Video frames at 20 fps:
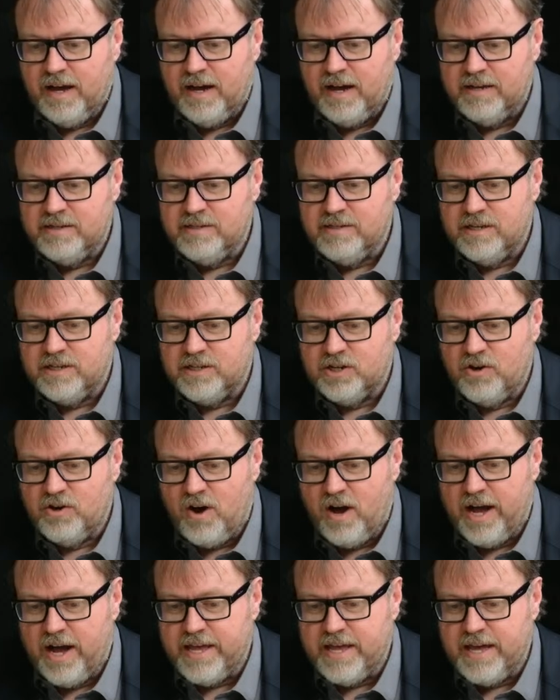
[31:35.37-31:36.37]
this
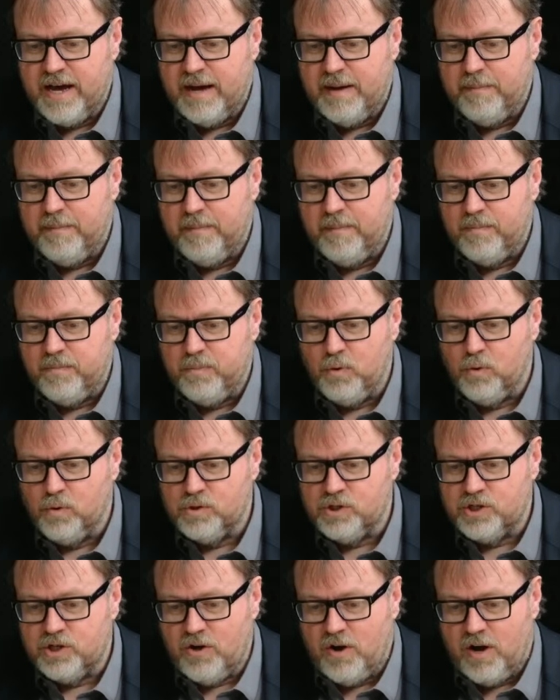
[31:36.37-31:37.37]
guy Paul
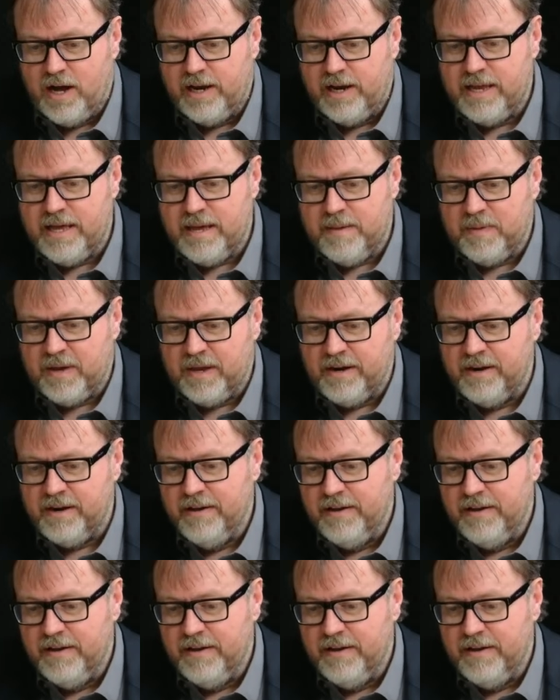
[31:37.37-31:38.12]
Sky Lemon,